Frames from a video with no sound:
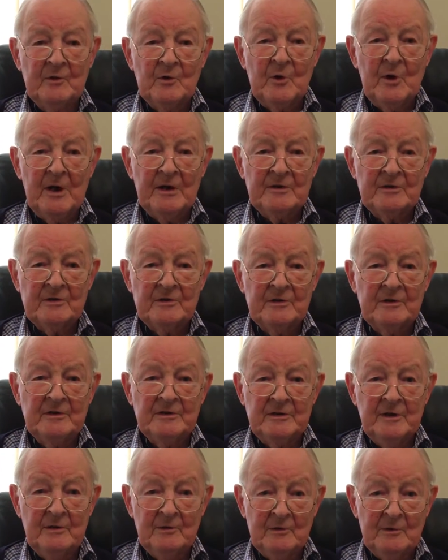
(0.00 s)
creatinine,
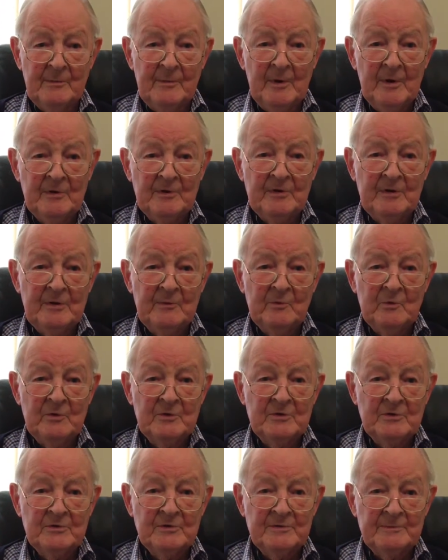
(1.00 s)
total protein,
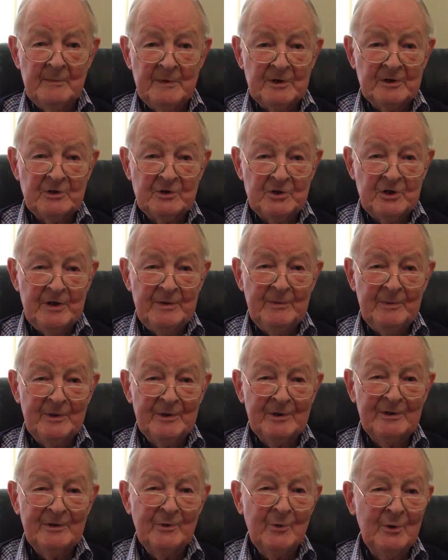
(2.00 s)
which was much cheaper
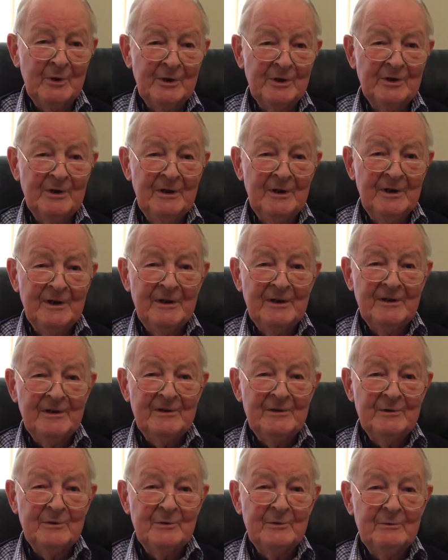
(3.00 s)
and quicker
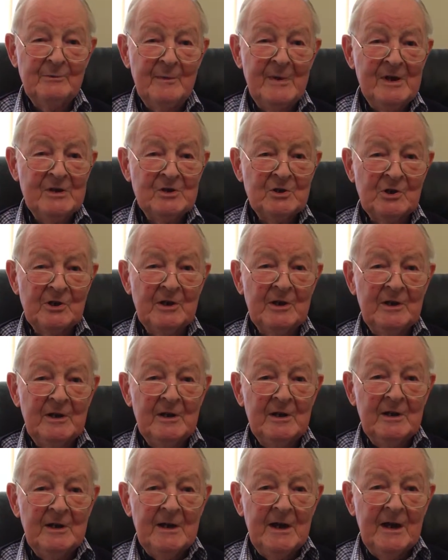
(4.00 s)
to measure.
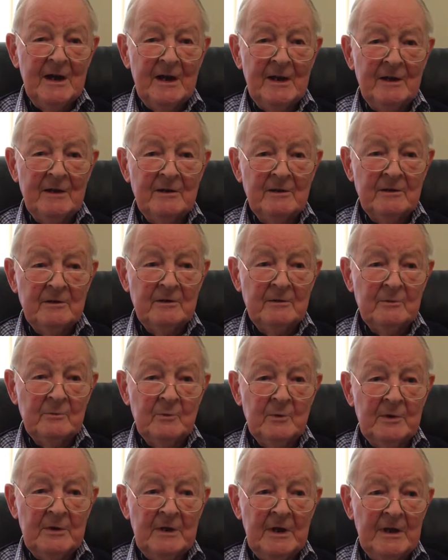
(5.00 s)
And
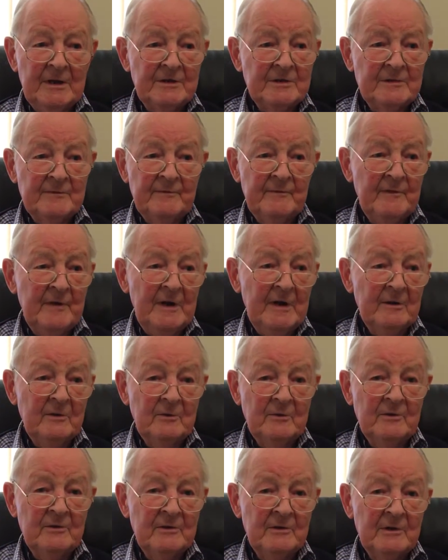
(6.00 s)
we had some very
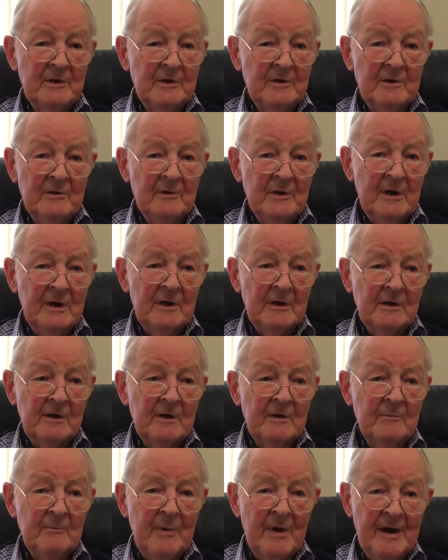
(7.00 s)
good
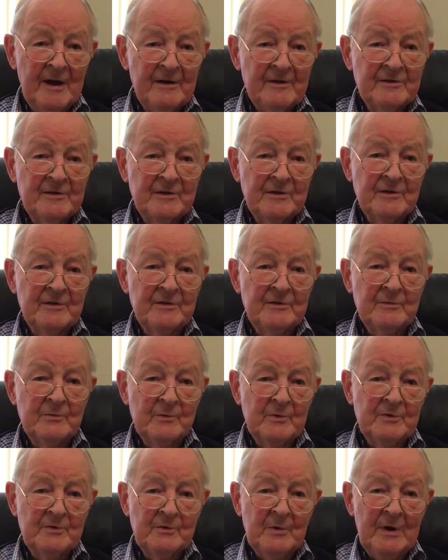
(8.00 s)
comparisons
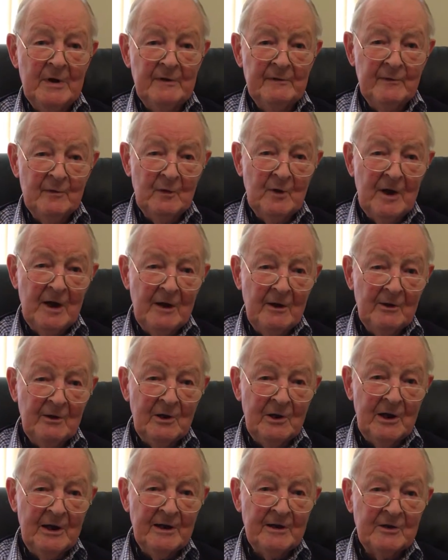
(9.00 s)
with 24-hour
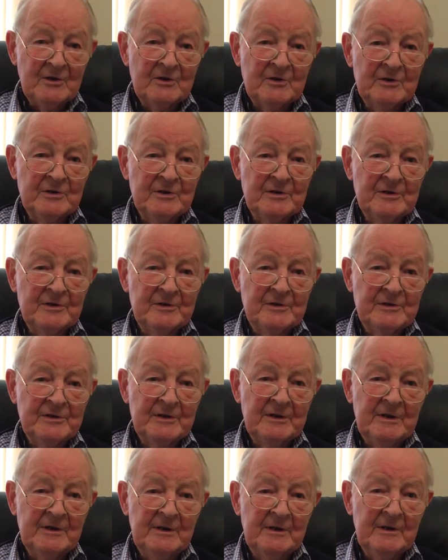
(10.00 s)
collections
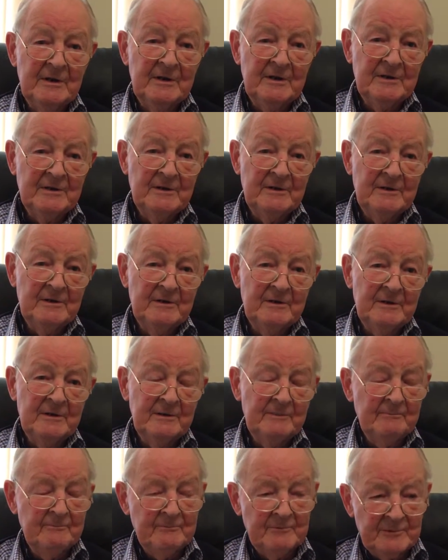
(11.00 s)

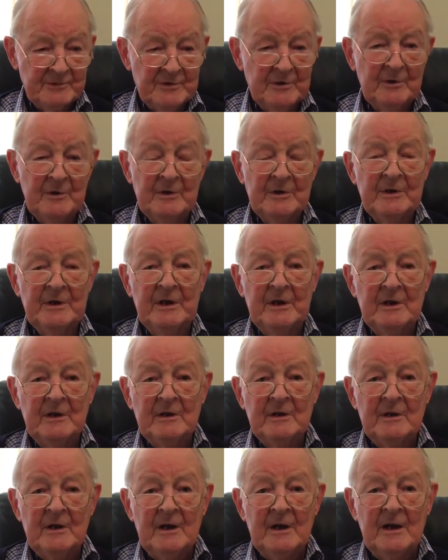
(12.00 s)
and so on.
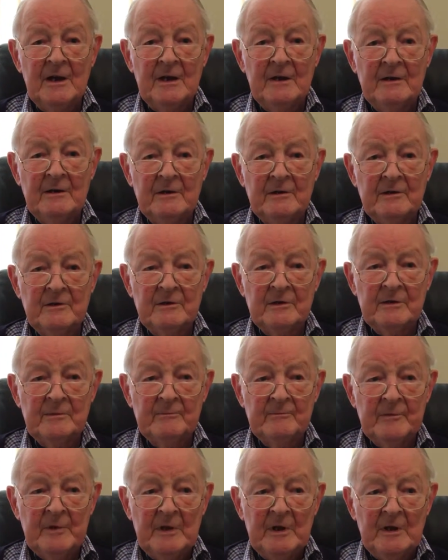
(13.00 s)

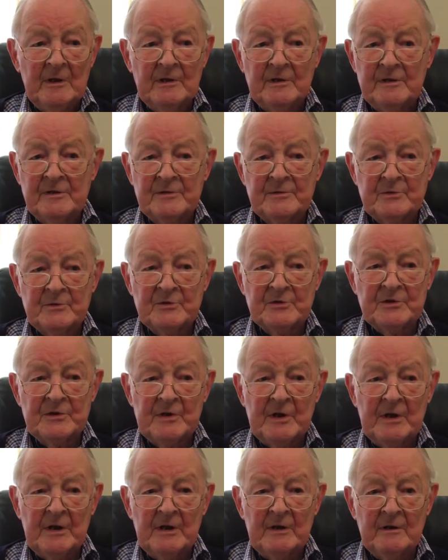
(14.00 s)
And this was
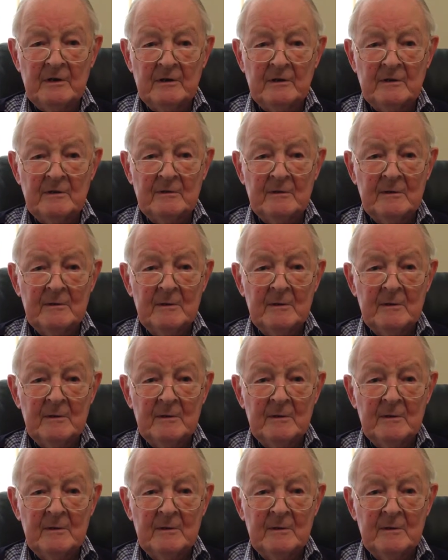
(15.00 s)
then